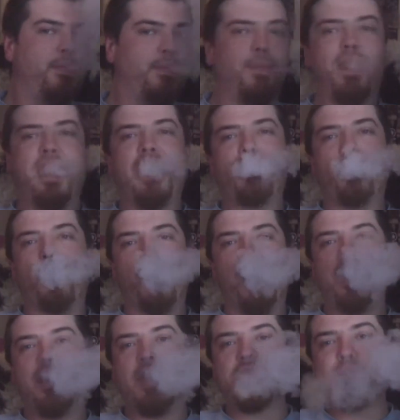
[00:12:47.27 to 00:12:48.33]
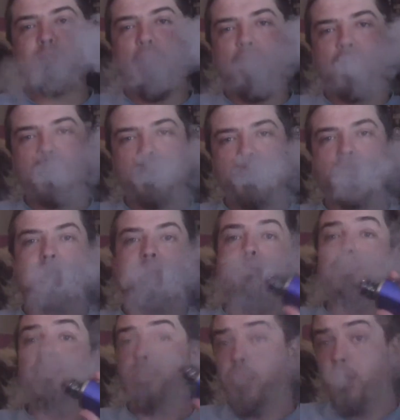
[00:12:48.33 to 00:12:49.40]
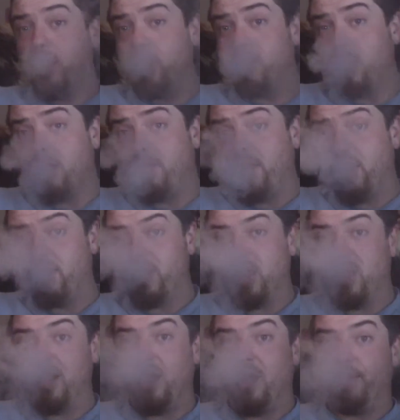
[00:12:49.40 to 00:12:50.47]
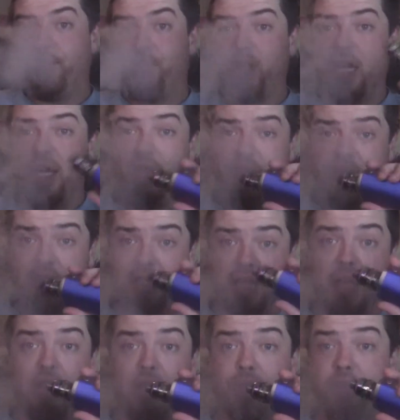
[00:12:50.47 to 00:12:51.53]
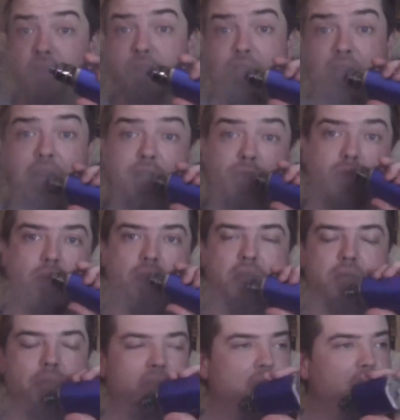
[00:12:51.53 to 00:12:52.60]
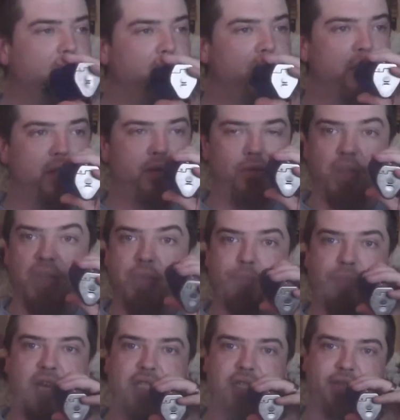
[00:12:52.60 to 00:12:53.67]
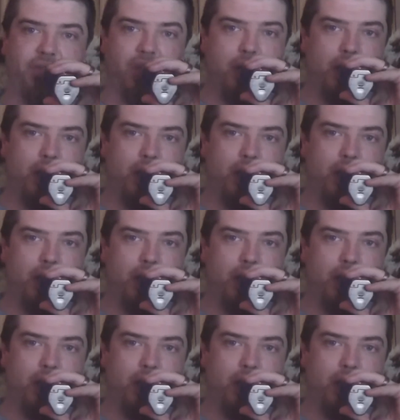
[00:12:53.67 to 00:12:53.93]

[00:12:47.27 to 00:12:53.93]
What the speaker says: Well, I don't like the sponge. Well, there is other flavours out there. And if they stand up to this, it is really quite impressive.